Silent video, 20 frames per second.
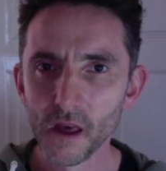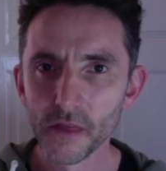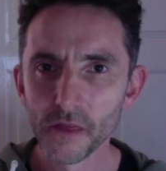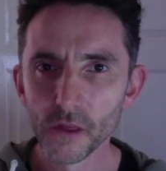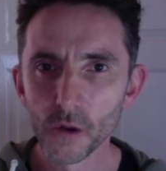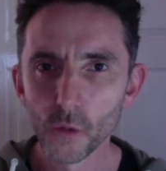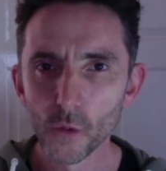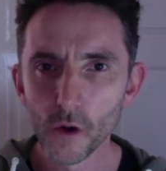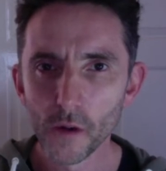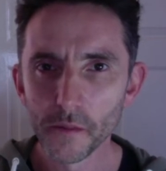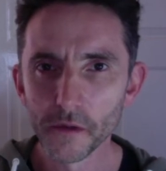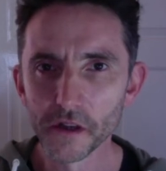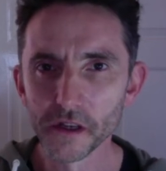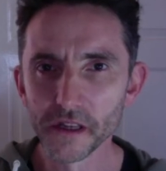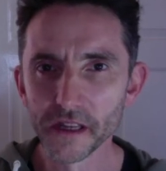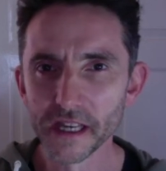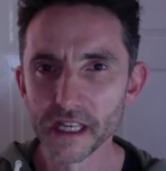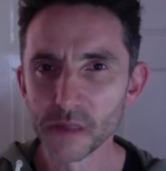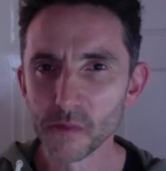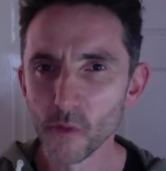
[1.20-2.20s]
The
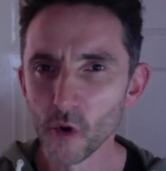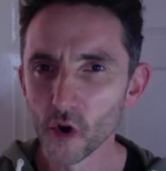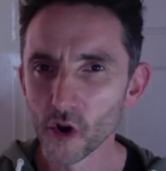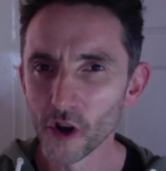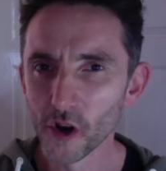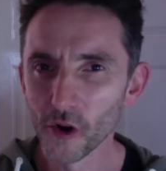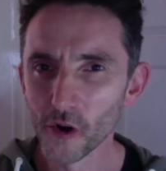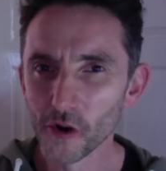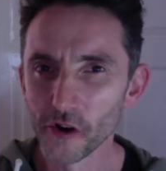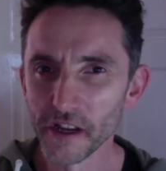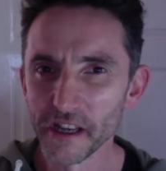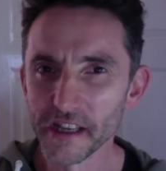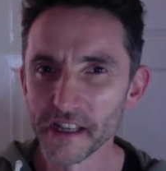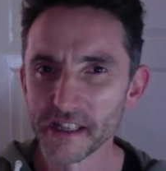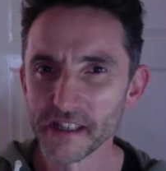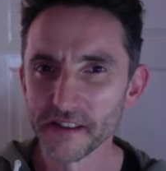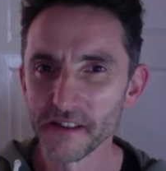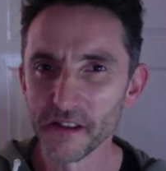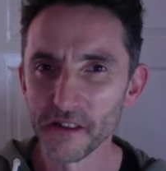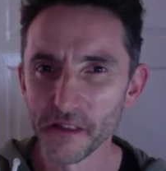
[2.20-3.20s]
woman is more
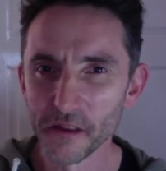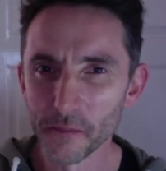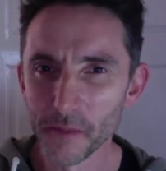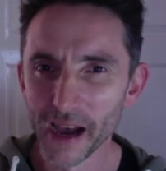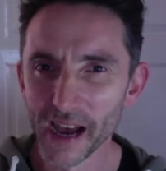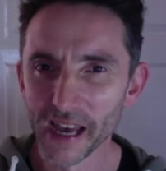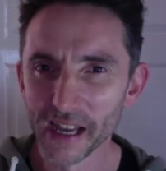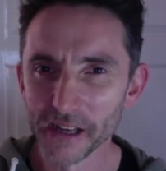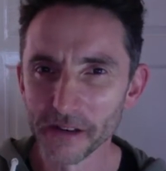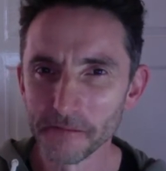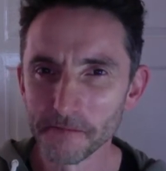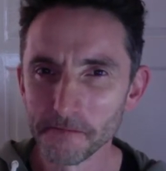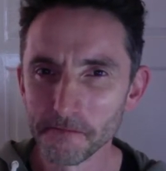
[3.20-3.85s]
glorious than the man.